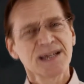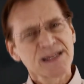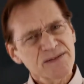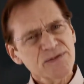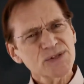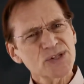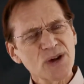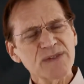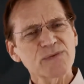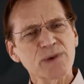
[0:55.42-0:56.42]
The first
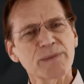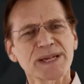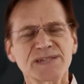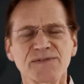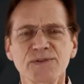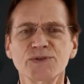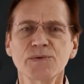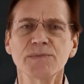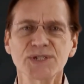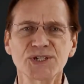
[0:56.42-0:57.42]
software-based virtual
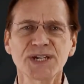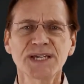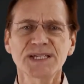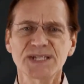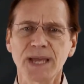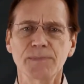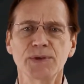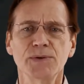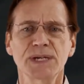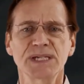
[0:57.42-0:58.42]
machines
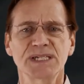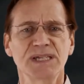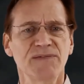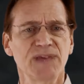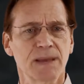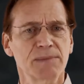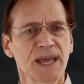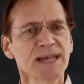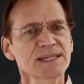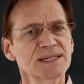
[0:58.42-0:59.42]
debuted as z/VM
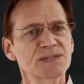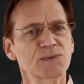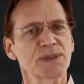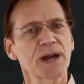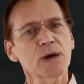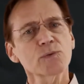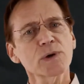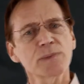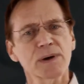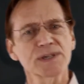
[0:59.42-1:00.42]
guests with hardware
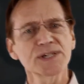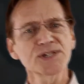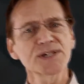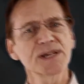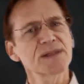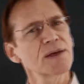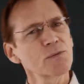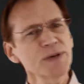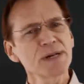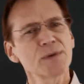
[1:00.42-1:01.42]
partitioning that
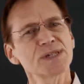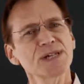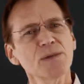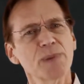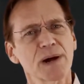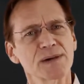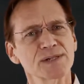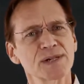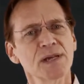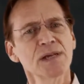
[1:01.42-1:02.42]
we know as LPARs,
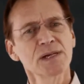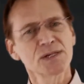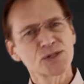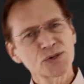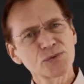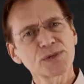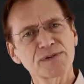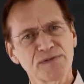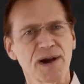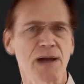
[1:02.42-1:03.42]
soon to
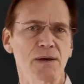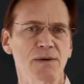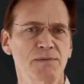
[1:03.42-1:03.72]
follow.